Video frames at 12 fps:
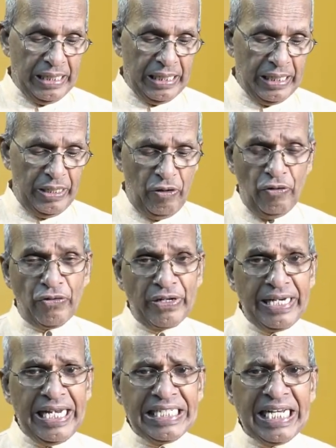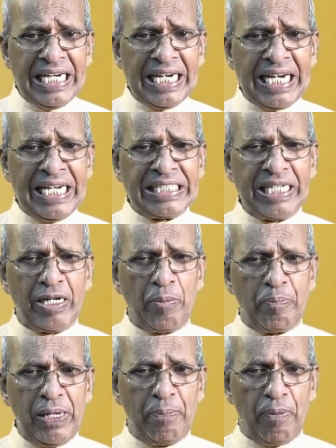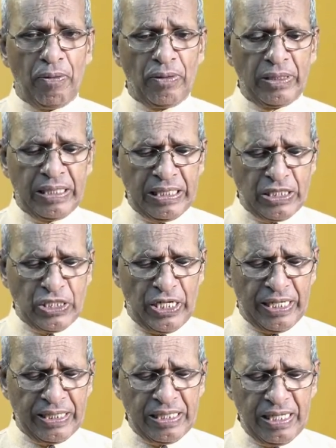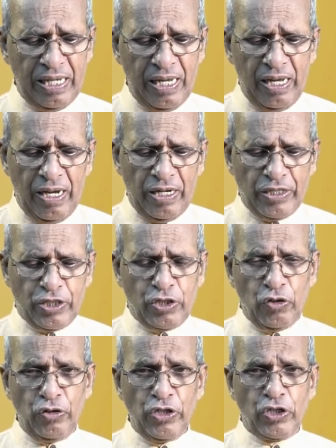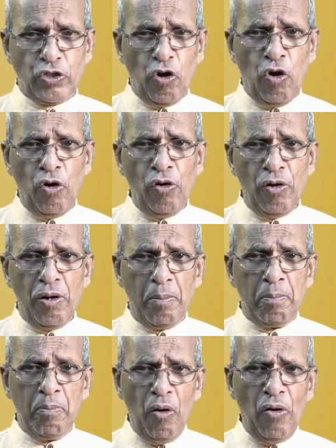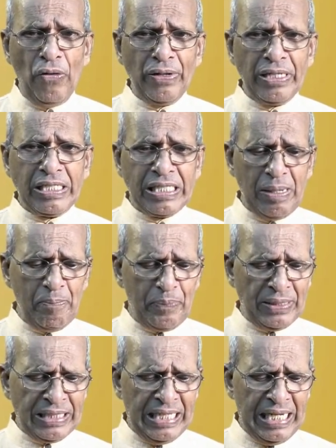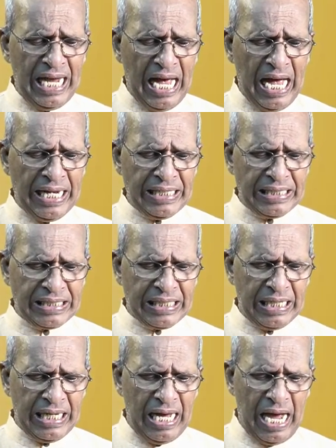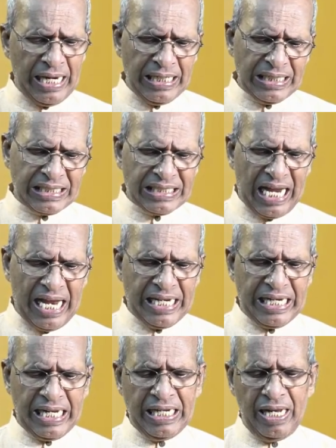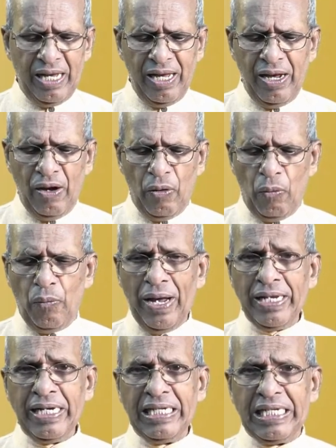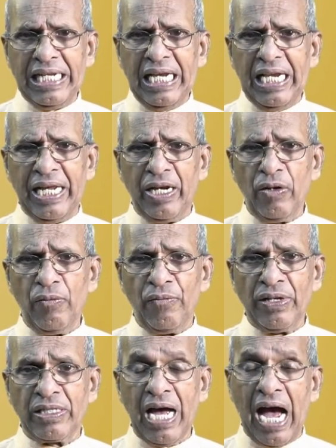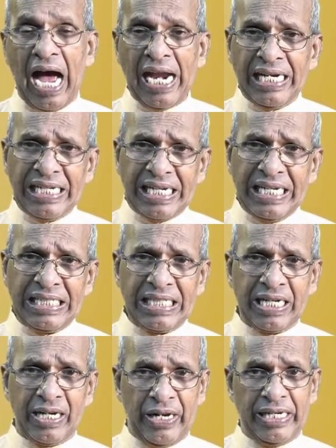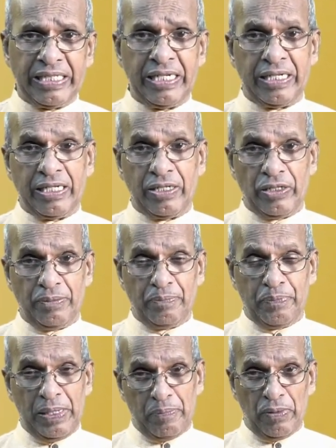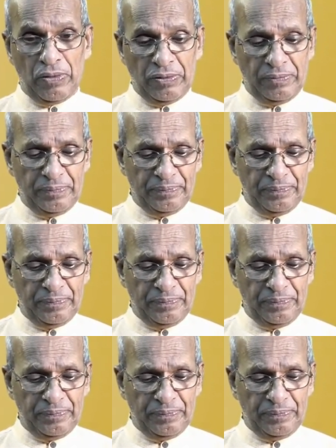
You know, regenerated people, Christians, should show more sympathy and uh, understanding when dealing with unregenerated people.